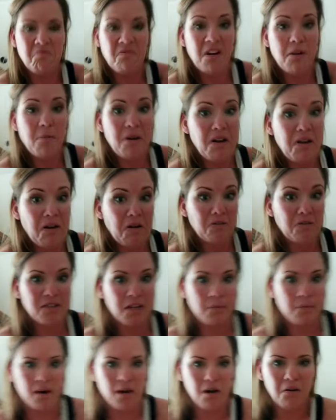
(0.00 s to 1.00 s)
Anybody knows,
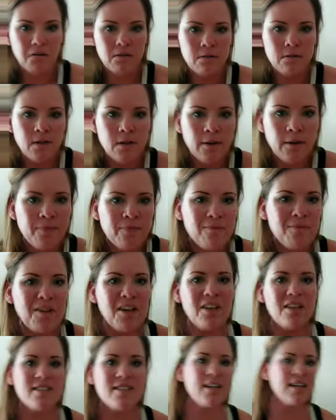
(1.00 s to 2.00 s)
let me know. But it
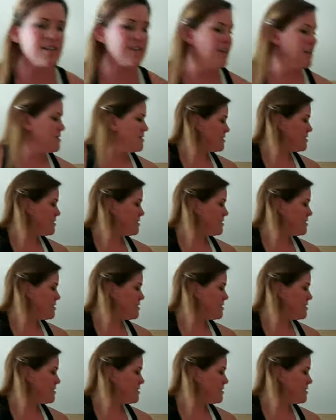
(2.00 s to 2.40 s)
looks like this,